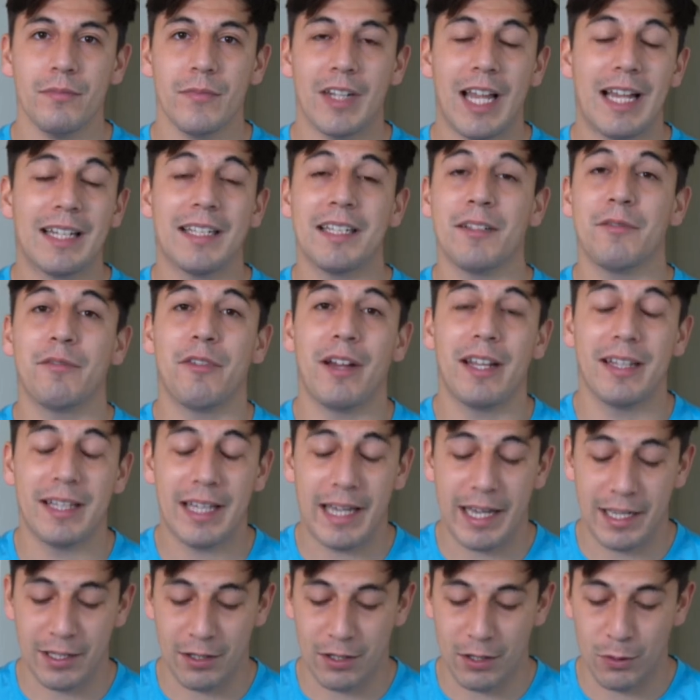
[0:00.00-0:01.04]
I didn't find
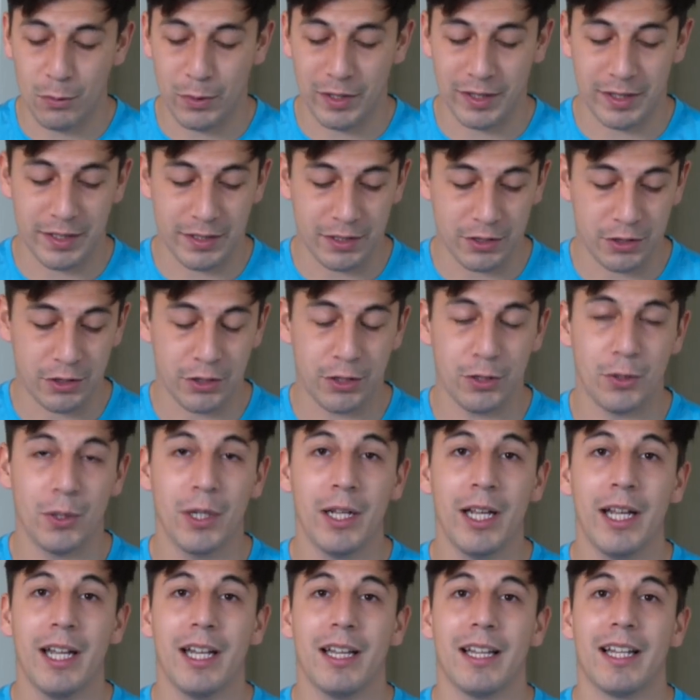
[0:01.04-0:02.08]
that at all with this shoe.
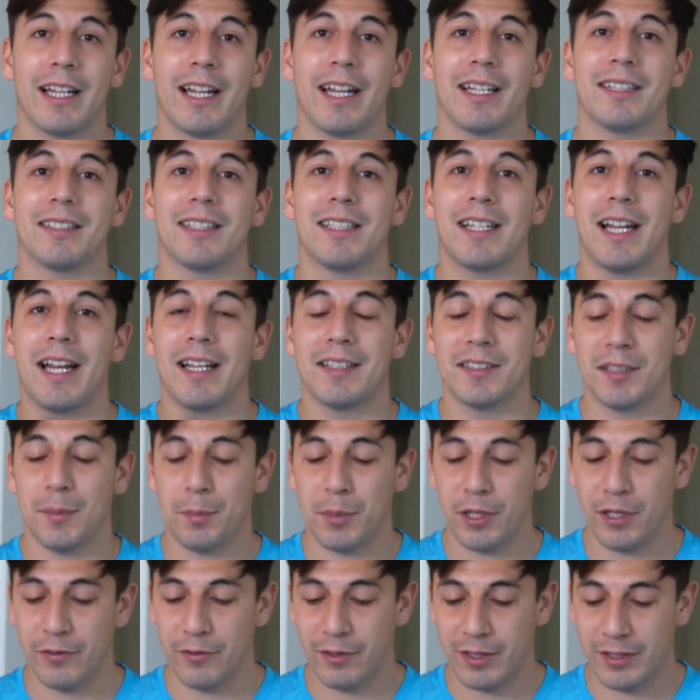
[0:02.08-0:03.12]
Like I said, it has the
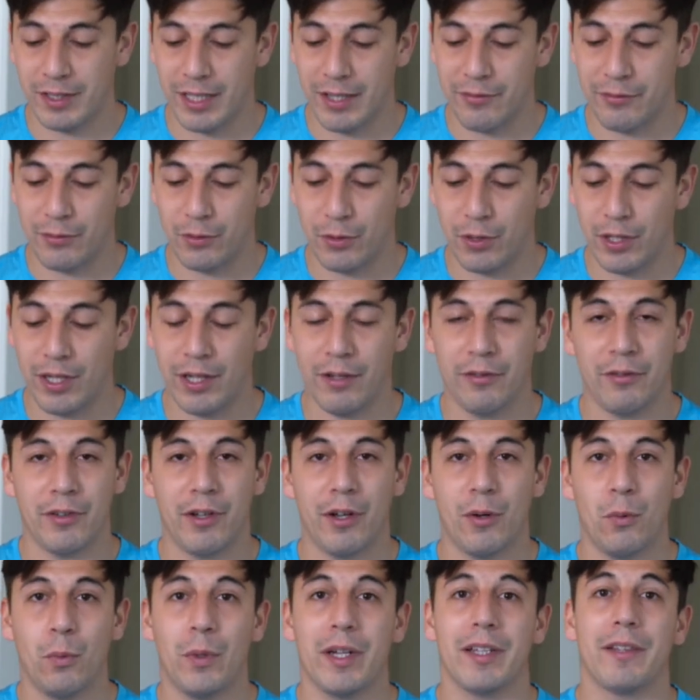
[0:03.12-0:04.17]
perfect level
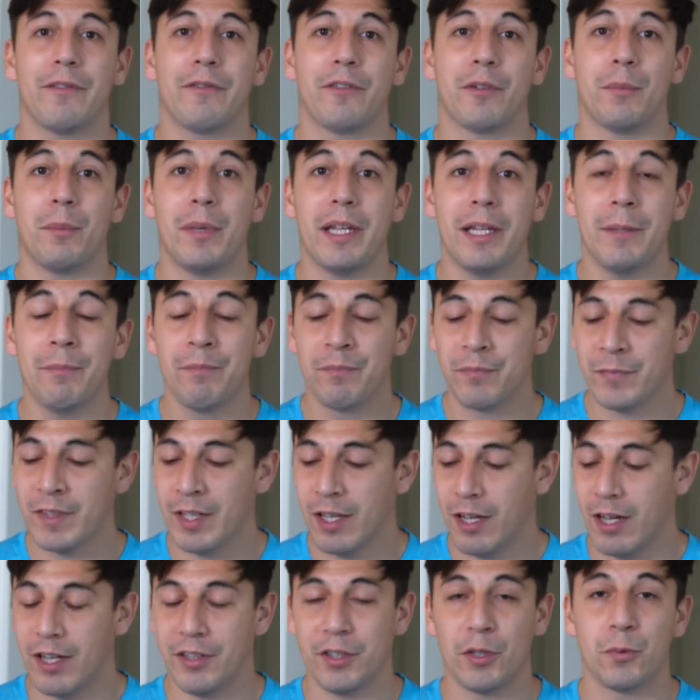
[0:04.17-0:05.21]
of width for me
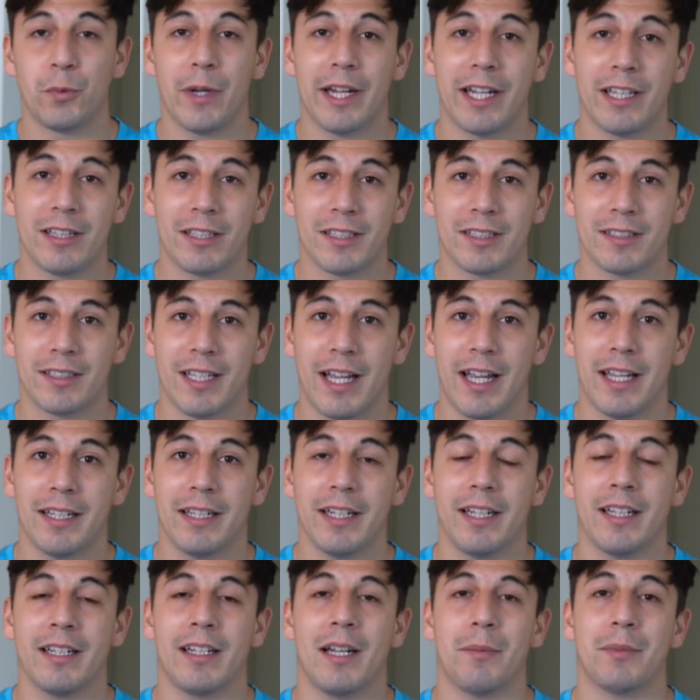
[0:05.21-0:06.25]
on the regular side,
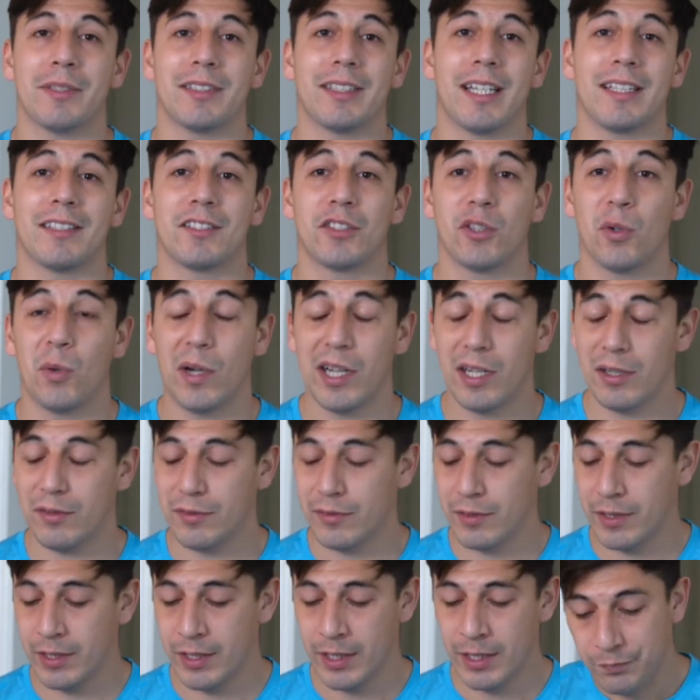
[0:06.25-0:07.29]
and I'm a size
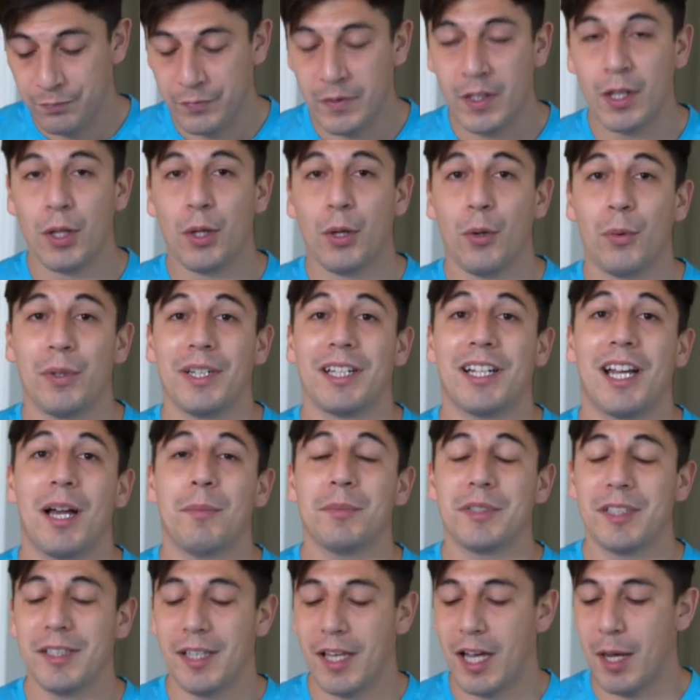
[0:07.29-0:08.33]
12. When it
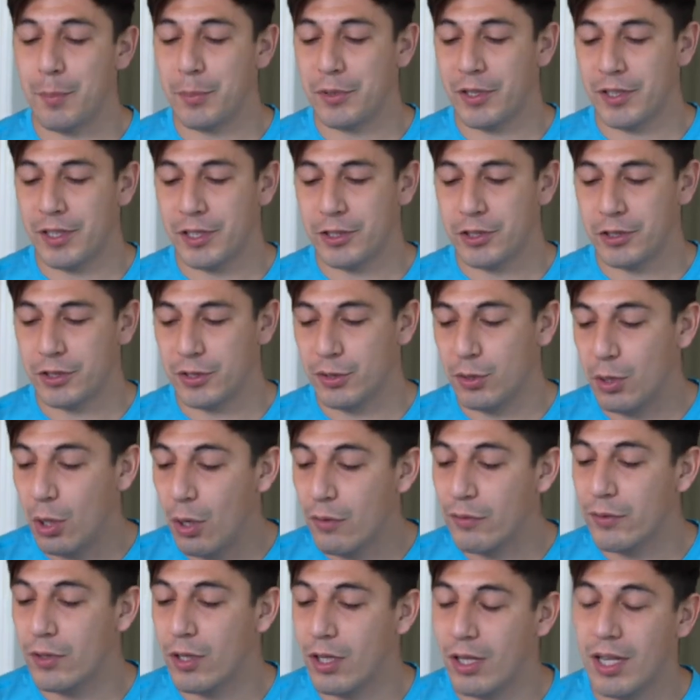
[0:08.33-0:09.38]
comes to the upper of the shoe,
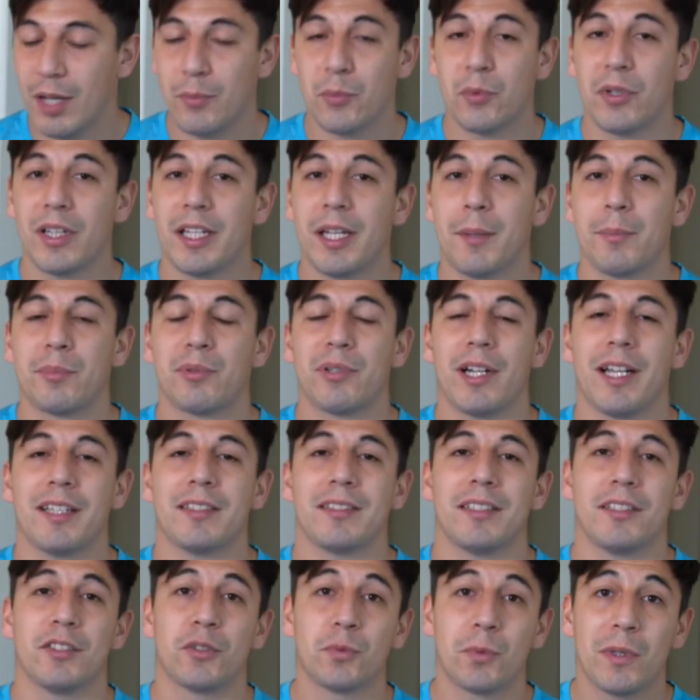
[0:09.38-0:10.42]
overall, I'm really
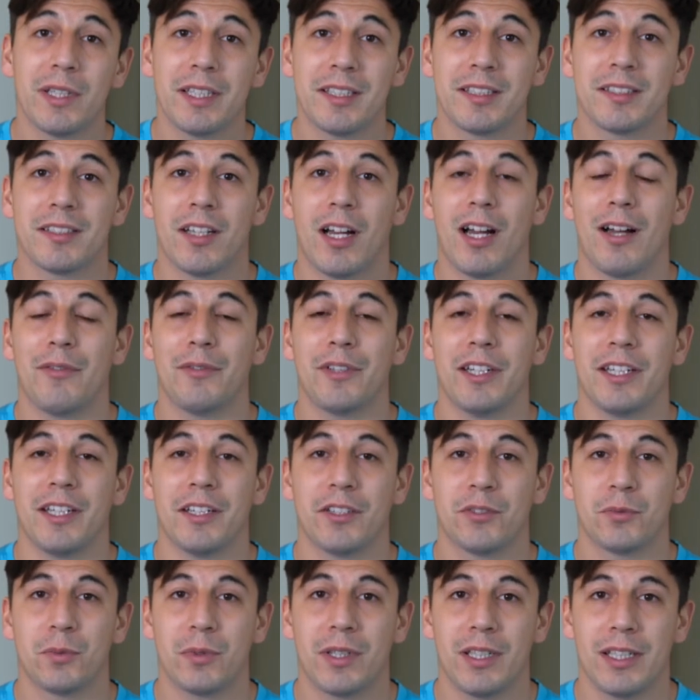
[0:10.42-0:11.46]
impressed. It's really soft and
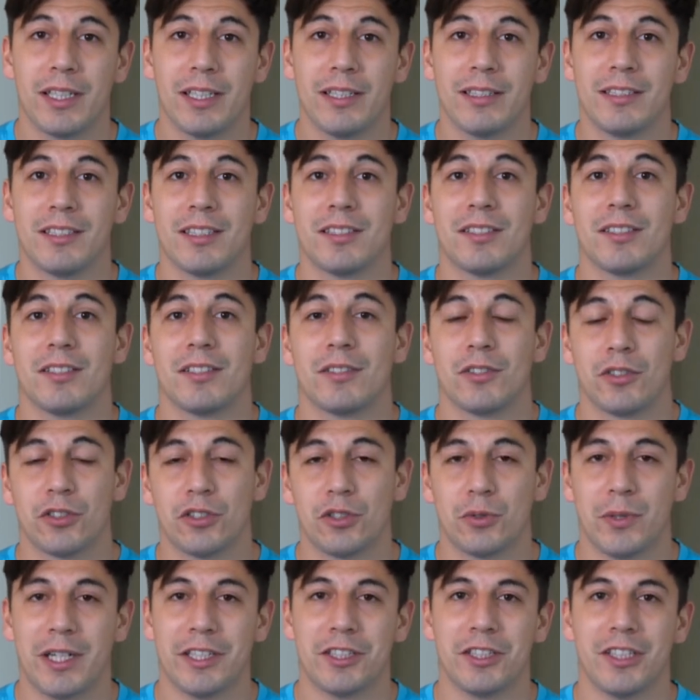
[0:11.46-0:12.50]
it's really just
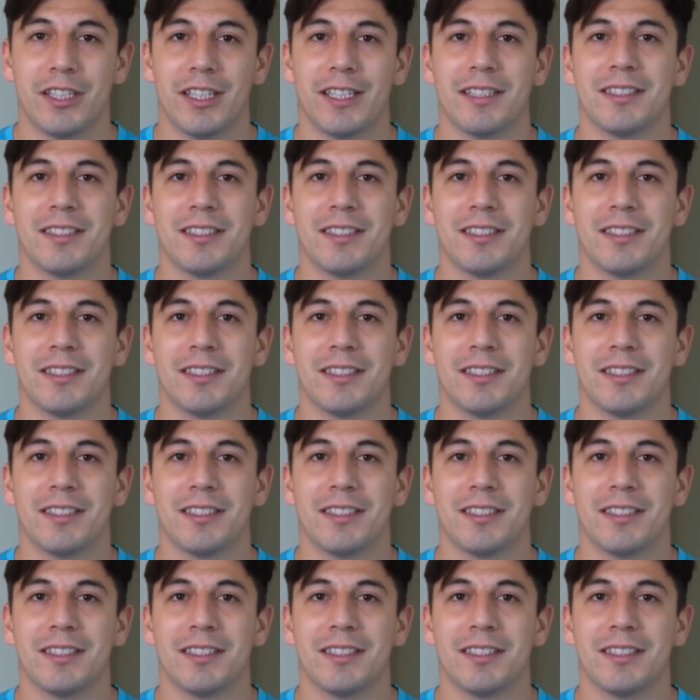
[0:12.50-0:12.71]
stretchy.